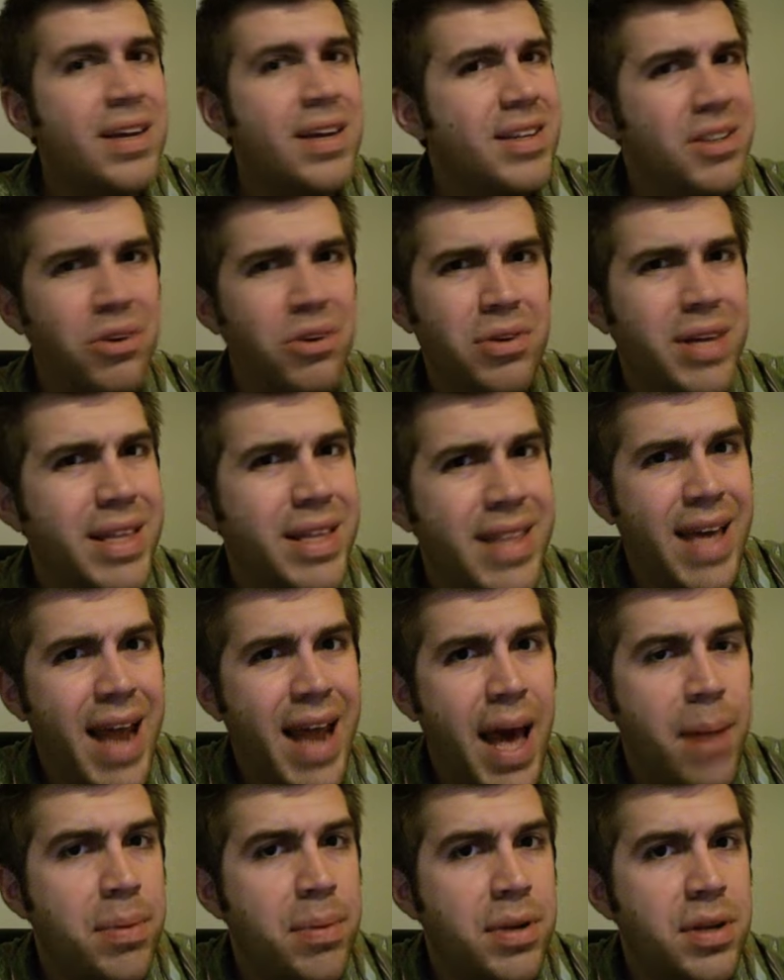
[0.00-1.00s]
Don't let
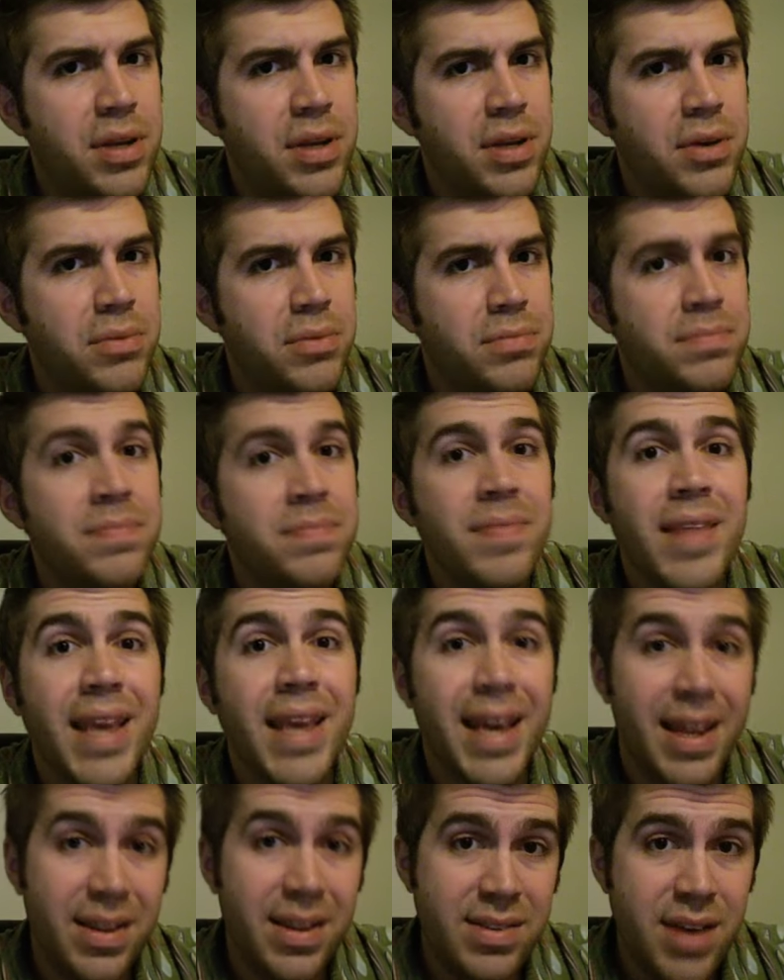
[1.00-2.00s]
happen to you.
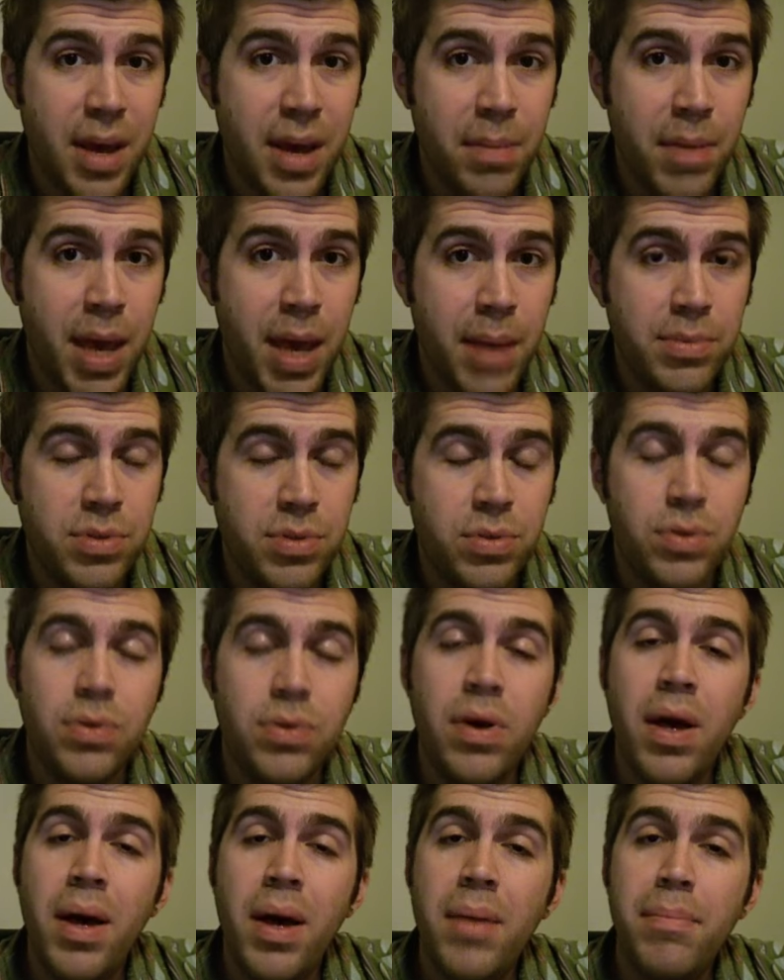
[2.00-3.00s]
Get a time capsule,
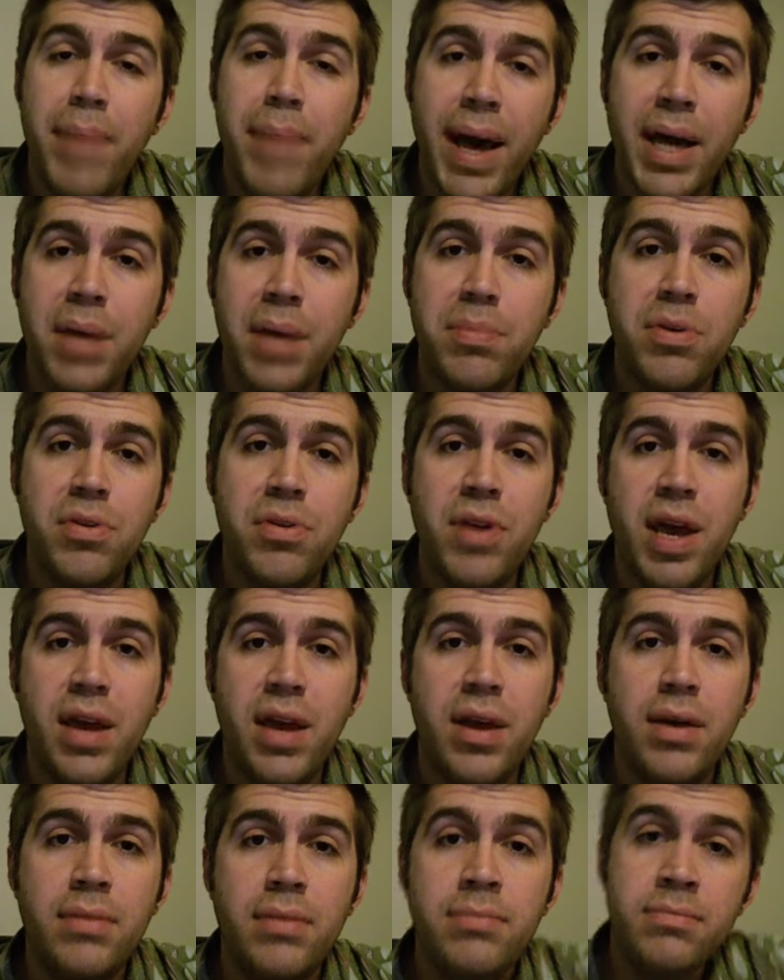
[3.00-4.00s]
back up your
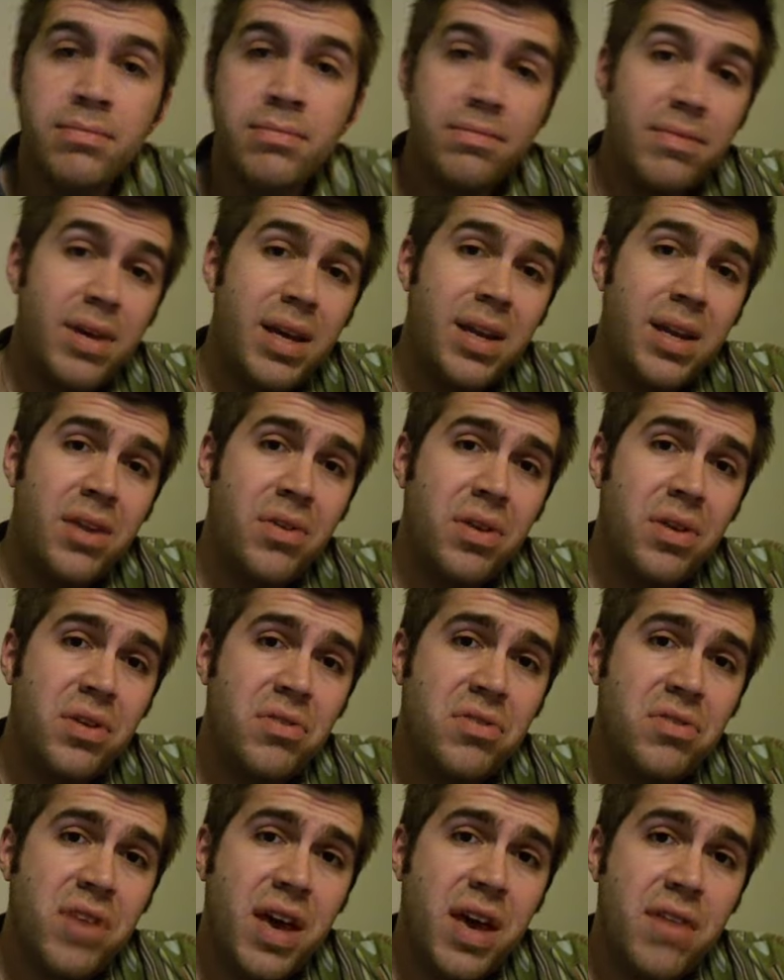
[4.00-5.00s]
data, and know that you're
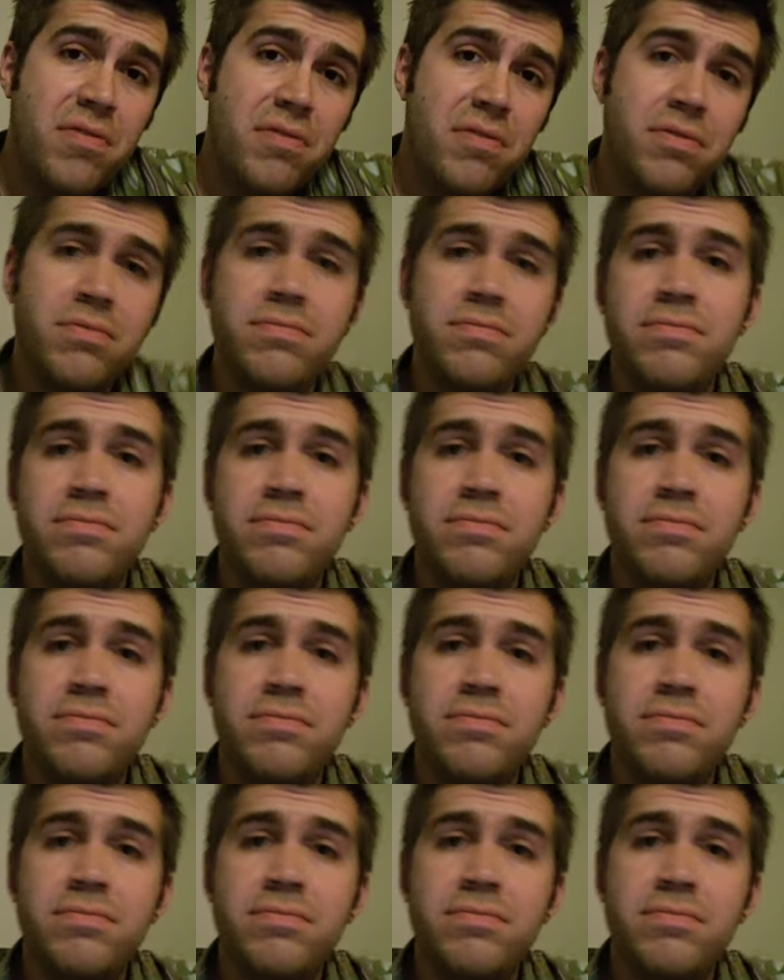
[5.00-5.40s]
safe.